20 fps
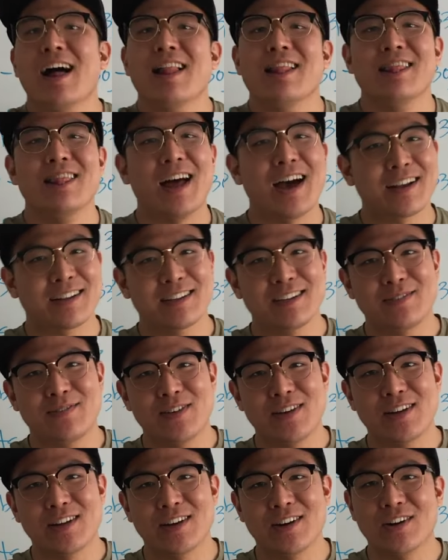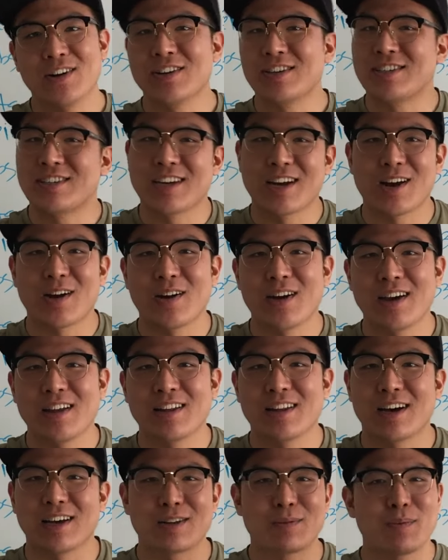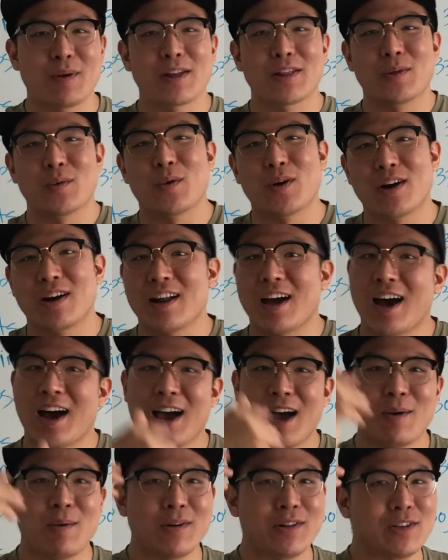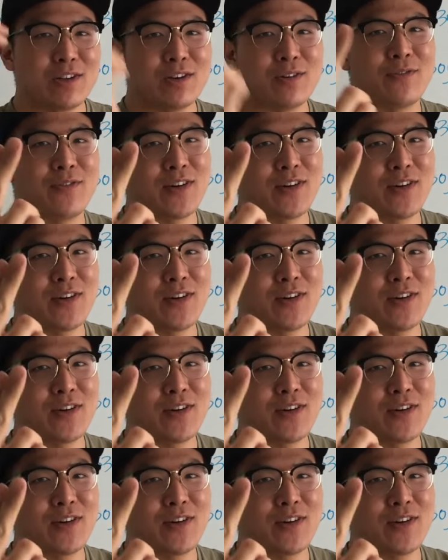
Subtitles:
like this video, share it, spread the word. I am a new